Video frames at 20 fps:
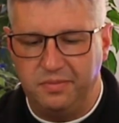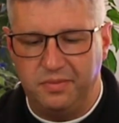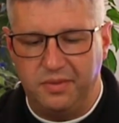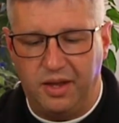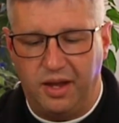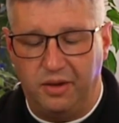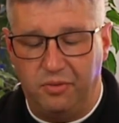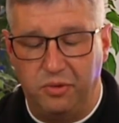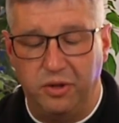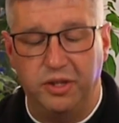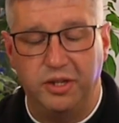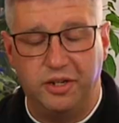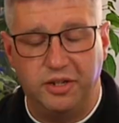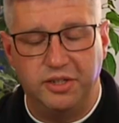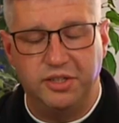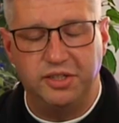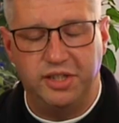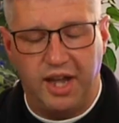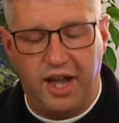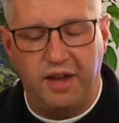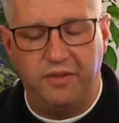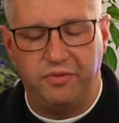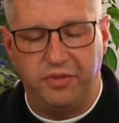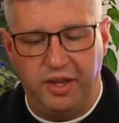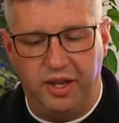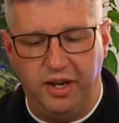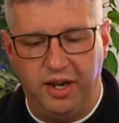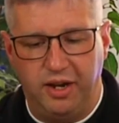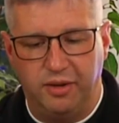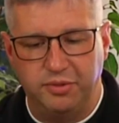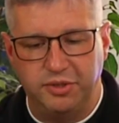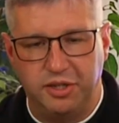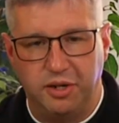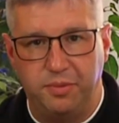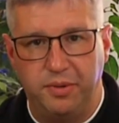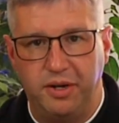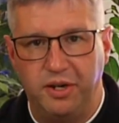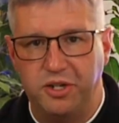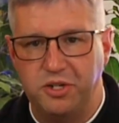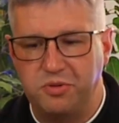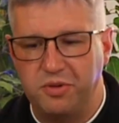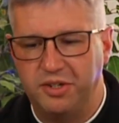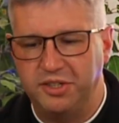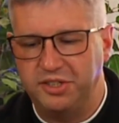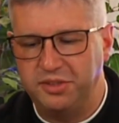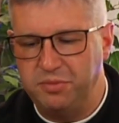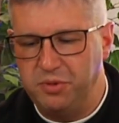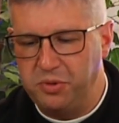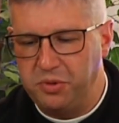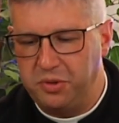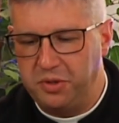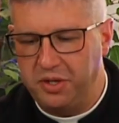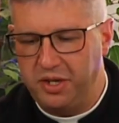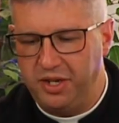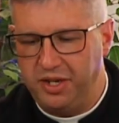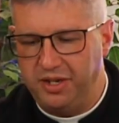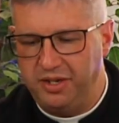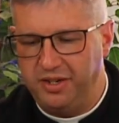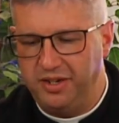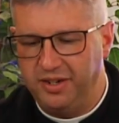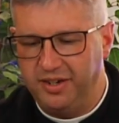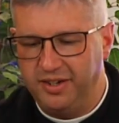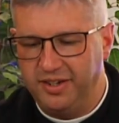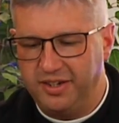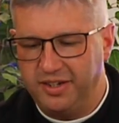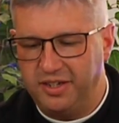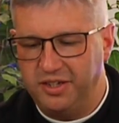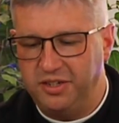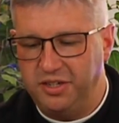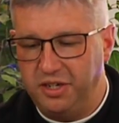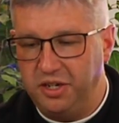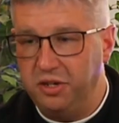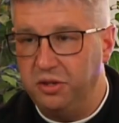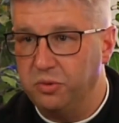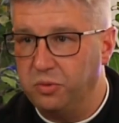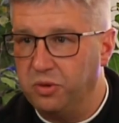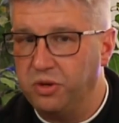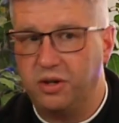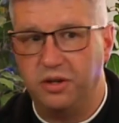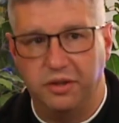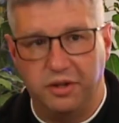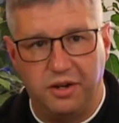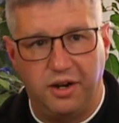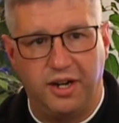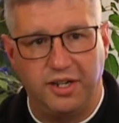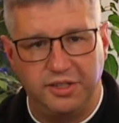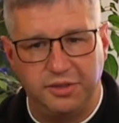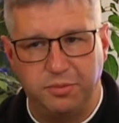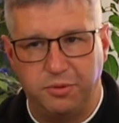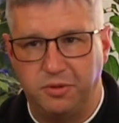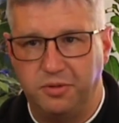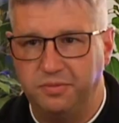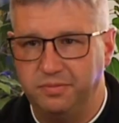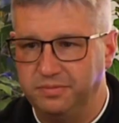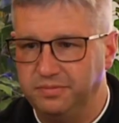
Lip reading: really good staff that helps our parish run smoothly and continue the work of the gospel.